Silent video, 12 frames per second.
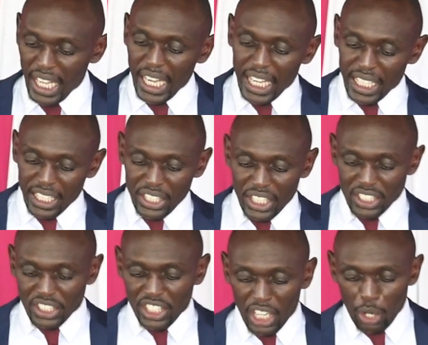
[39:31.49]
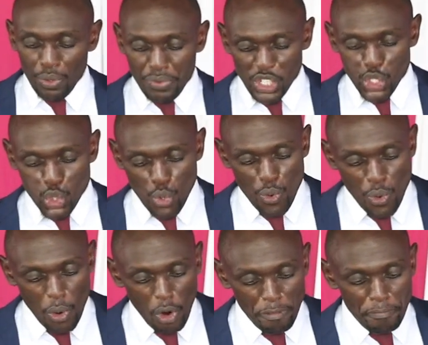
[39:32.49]
And a great crowd, verse
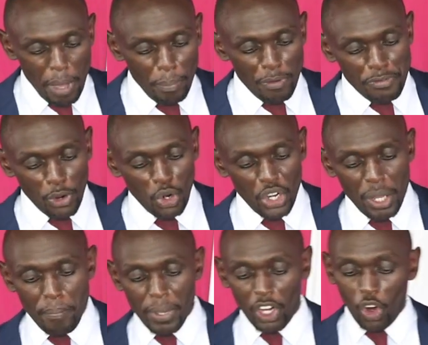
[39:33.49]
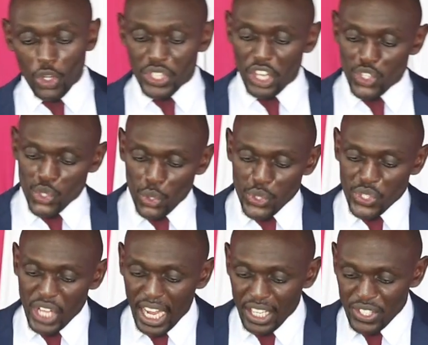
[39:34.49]
2, of people followed him because they saw
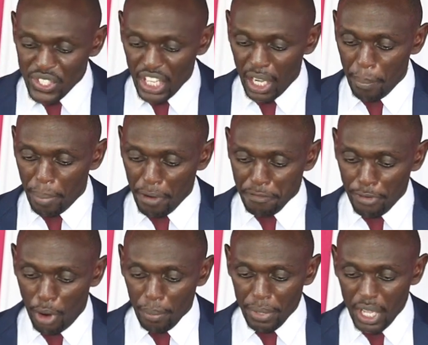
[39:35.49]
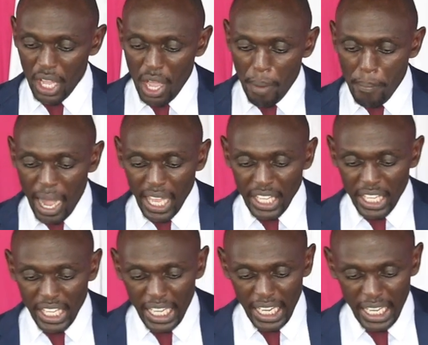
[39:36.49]
signs he had performed by
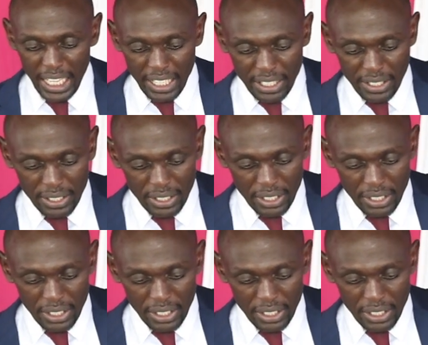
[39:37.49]
healing